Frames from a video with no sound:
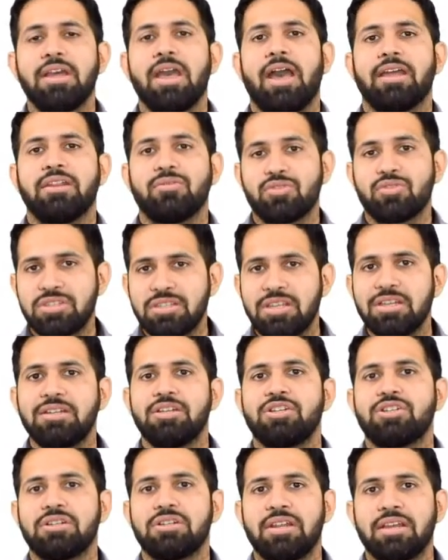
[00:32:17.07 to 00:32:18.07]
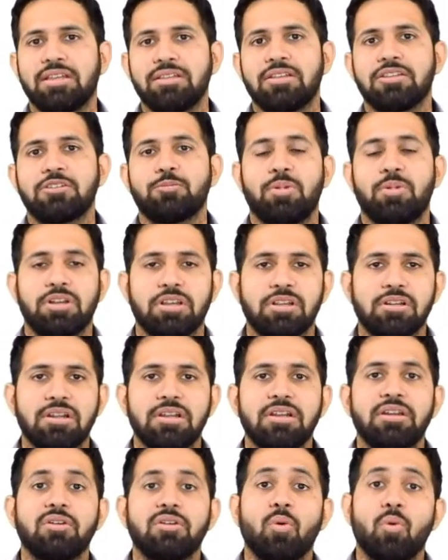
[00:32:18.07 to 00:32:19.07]
And if you see a lesion like this,
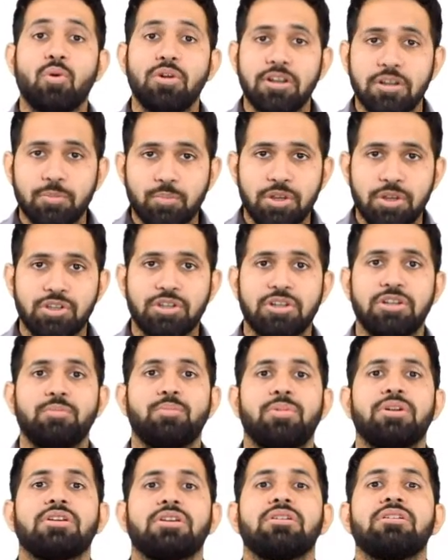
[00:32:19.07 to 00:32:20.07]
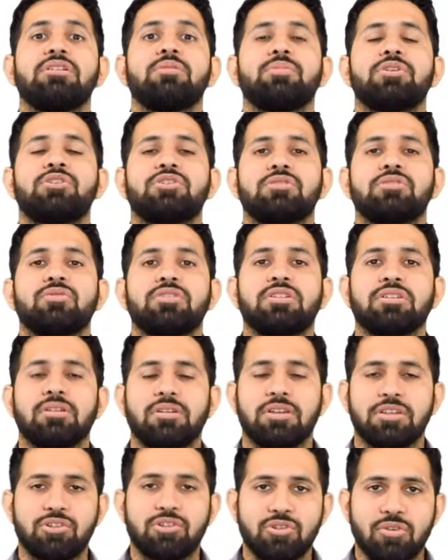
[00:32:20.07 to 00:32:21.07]
particularly in an older patient, particularly in a patient with
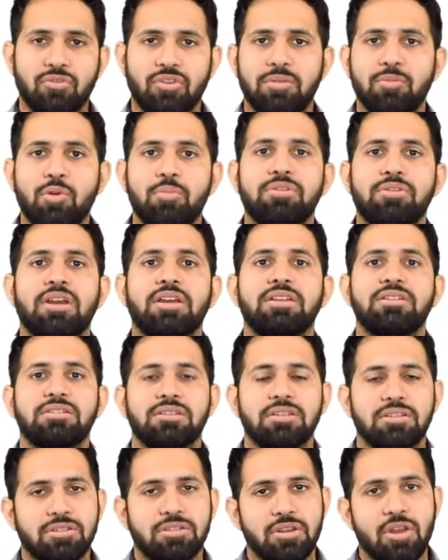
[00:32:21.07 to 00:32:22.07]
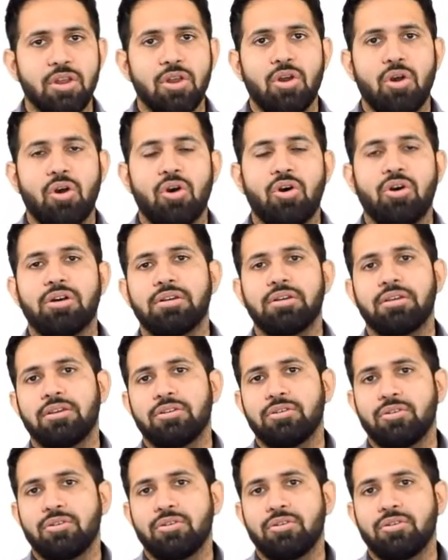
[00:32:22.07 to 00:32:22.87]
history of hemoptysis or,